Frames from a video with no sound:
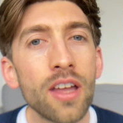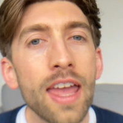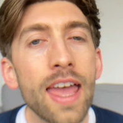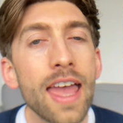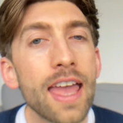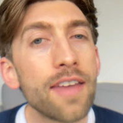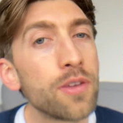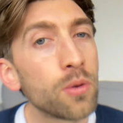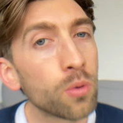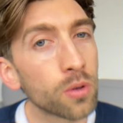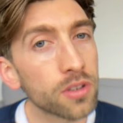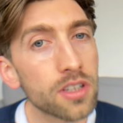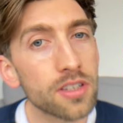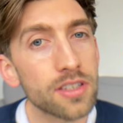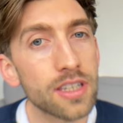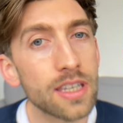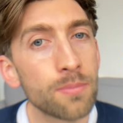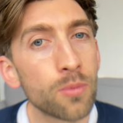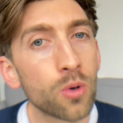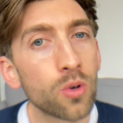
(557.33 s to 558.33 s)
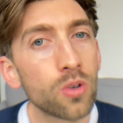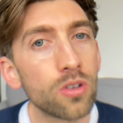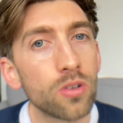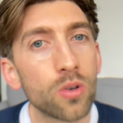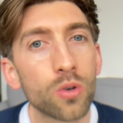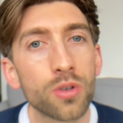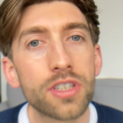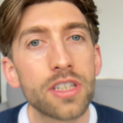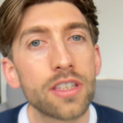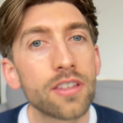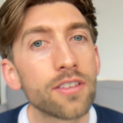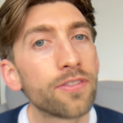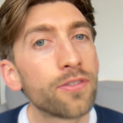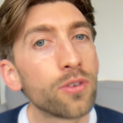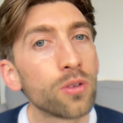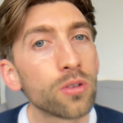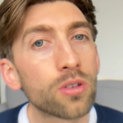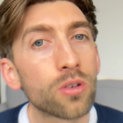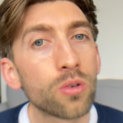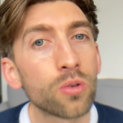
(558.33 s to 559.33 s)
If you want to see more or see the
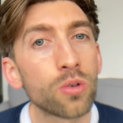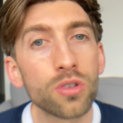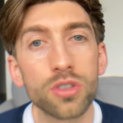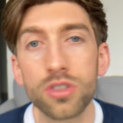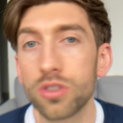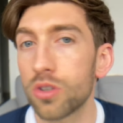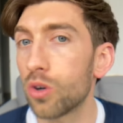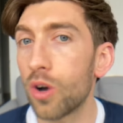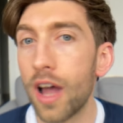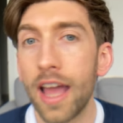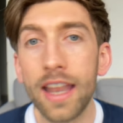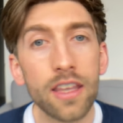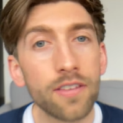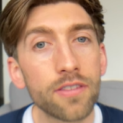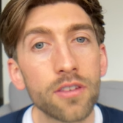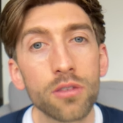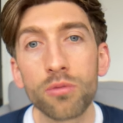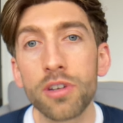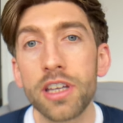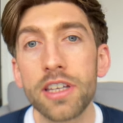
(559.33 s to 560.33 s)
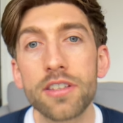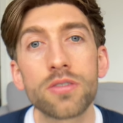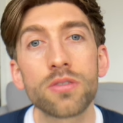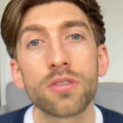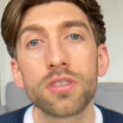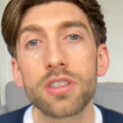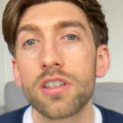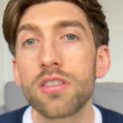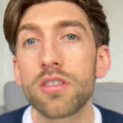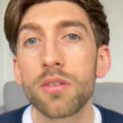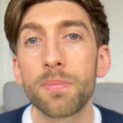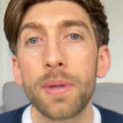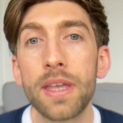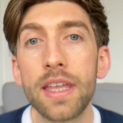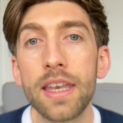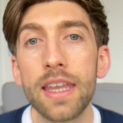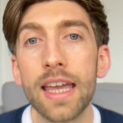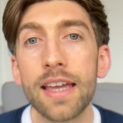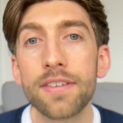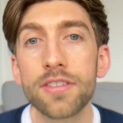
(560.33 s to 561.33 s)
full course or any of the resources or P
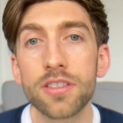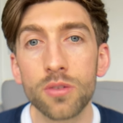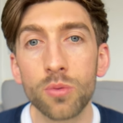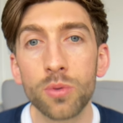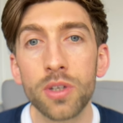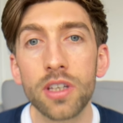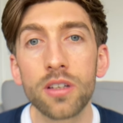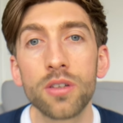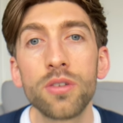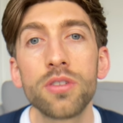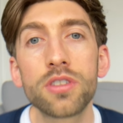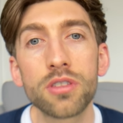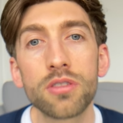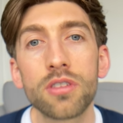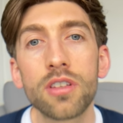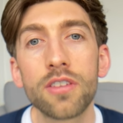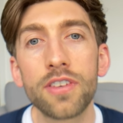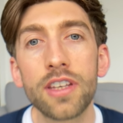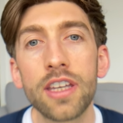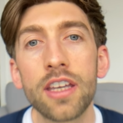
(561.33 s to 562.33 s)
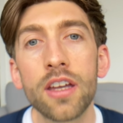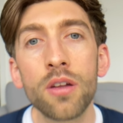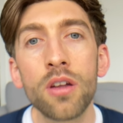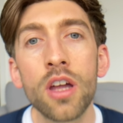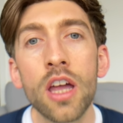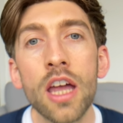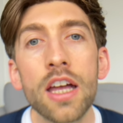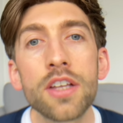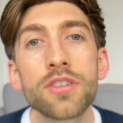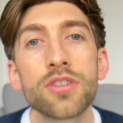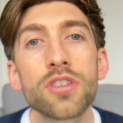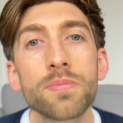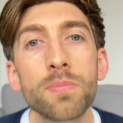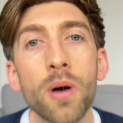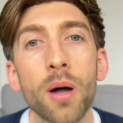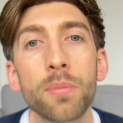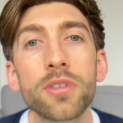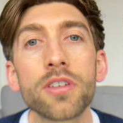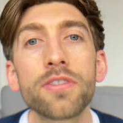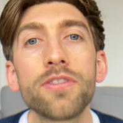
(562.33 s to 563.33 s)
D Fs that we allude to in the video, just
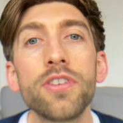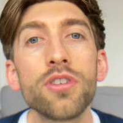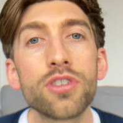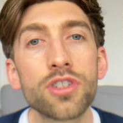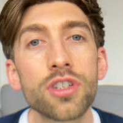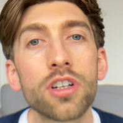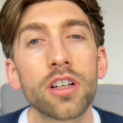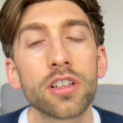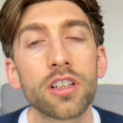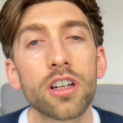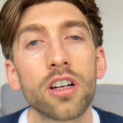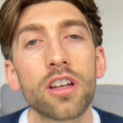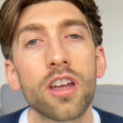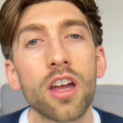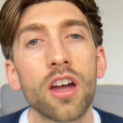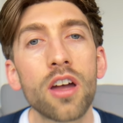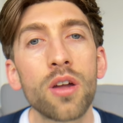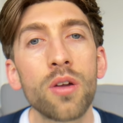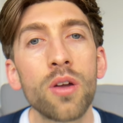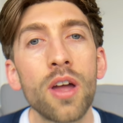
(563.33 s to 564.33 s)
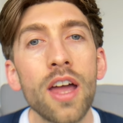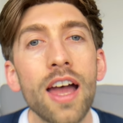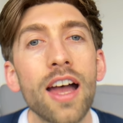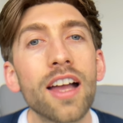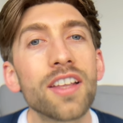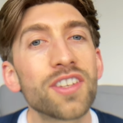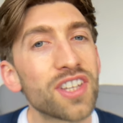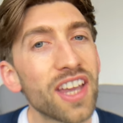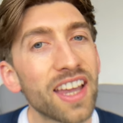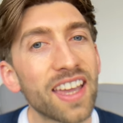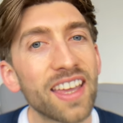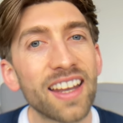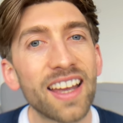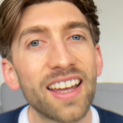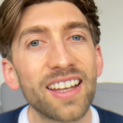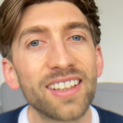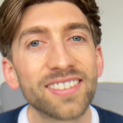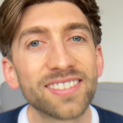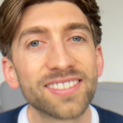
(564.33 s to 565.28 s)
pop to futuredoc dot co and check it out.